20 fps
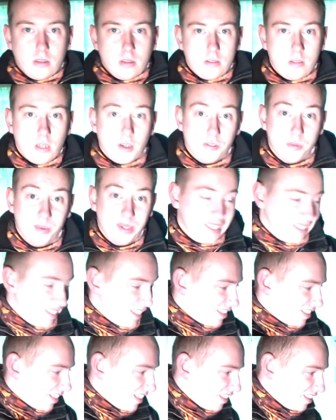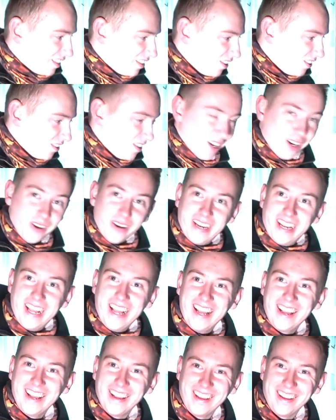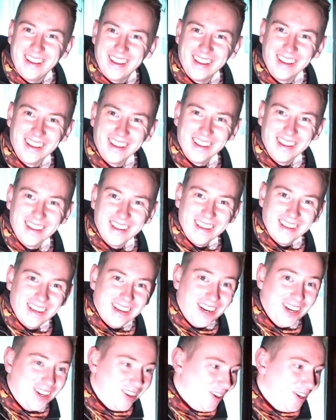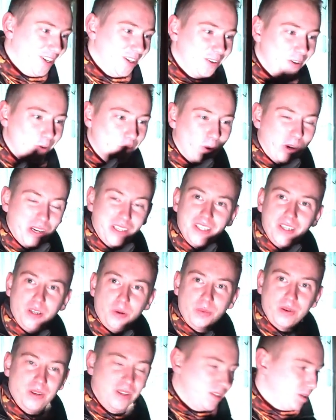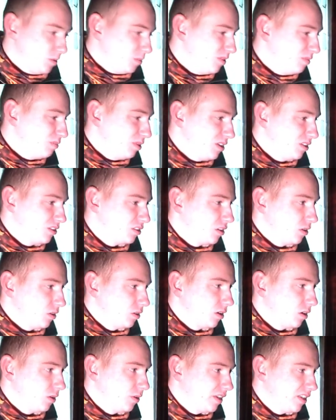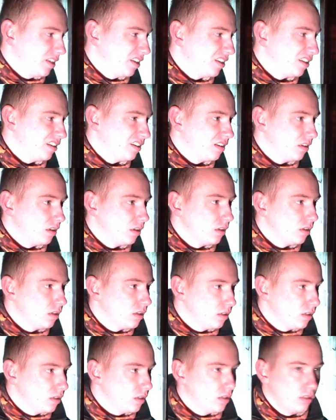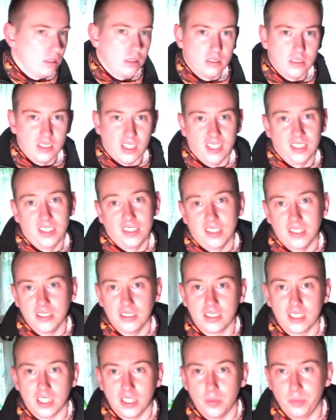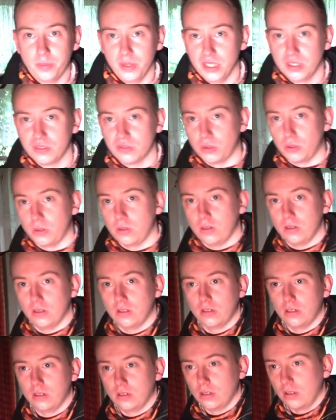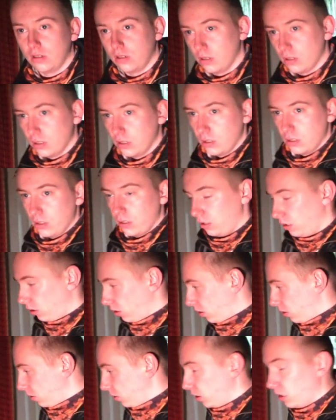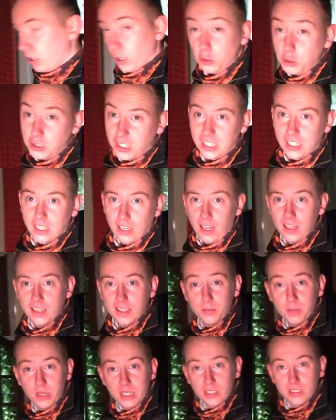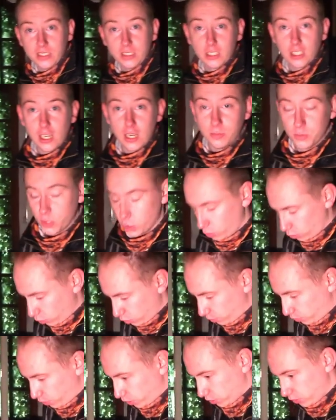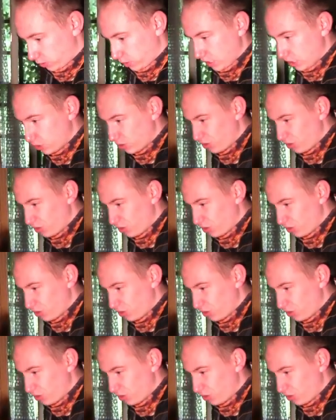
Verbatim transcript: So everybody, this thing is still going. I, I only wind it up a little bit, but it's still going. It's kind of nice, it's kind of peaceful. Uh, the ghost didn't like it because he slammed the door, but let's